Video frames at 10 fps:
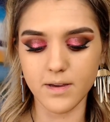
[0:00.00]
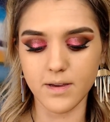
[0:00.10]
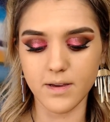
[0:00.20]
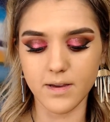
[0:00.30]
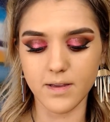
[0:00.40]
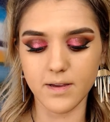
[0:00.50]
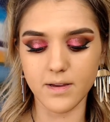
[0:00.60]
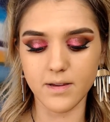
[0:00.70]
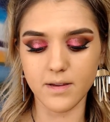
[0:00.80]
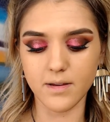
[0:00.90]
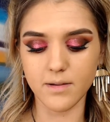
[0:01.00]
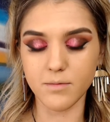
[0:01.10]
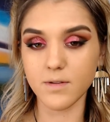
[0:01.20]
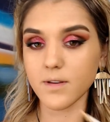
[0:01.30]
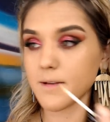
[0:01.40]
And I'm
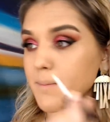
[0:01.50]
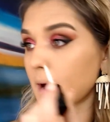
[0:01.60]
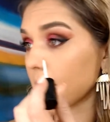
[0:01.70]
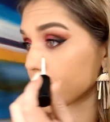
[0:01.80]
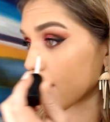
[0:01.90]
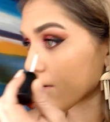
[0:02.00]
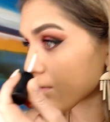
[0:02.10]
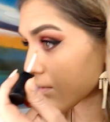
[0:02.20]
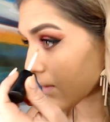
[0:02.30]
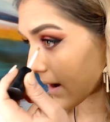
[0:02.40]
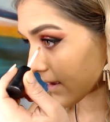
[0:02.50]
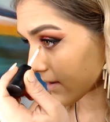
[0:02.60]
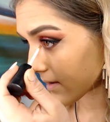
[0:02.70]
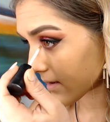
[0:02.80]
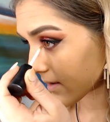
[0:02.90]
just gonna pop that right
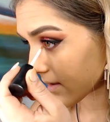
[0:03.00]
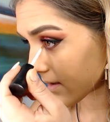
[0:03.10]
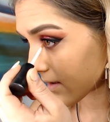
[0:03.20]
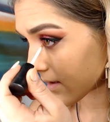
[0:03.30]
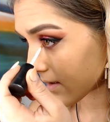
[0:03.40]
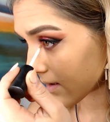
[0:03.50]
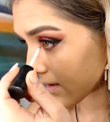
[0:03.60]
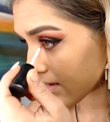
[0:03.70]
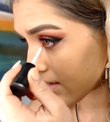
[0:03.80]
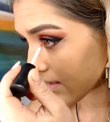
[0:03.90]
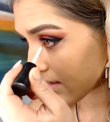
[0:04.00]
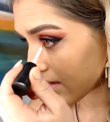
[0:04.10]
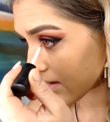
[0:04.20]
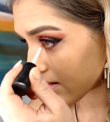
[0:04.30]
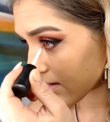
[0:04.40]
on the
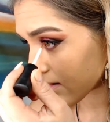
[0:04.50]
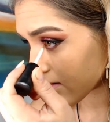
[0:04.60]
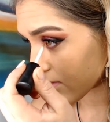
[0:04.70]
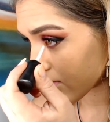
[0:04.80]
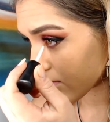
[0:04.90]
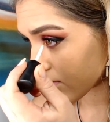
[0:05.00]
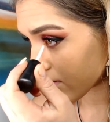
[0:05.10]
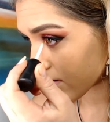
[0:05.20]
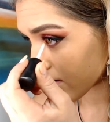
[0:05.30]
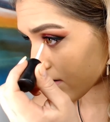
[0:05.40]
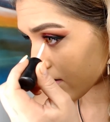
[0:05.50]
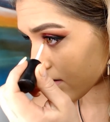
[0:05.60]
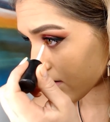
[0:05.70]
inner corner.